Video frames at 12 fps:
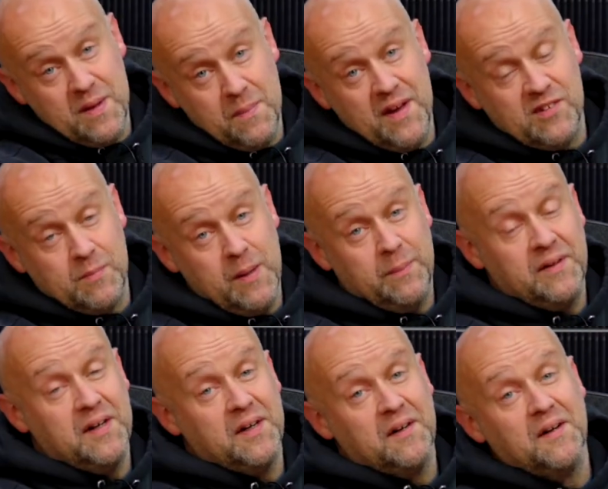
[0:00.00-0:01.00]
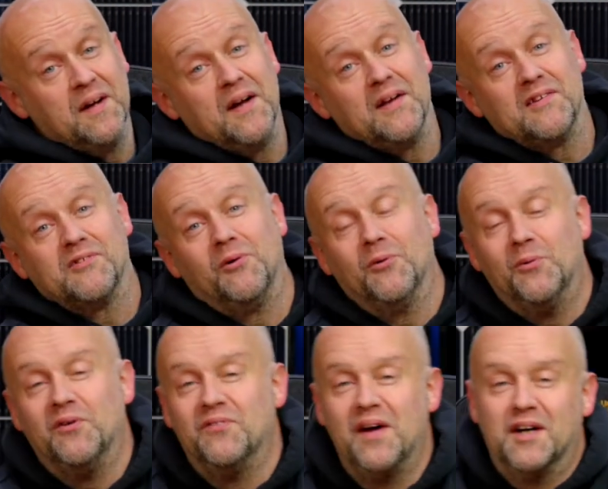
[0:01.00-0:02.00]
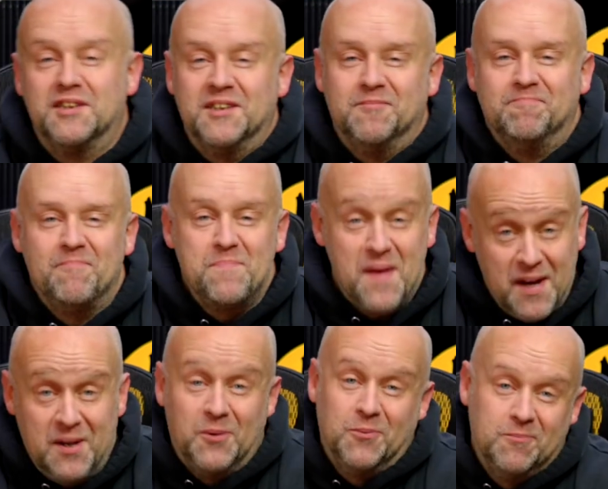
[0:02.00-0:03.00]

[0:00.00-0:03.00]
amazing people here at Solar Wolf Energy. Thank you.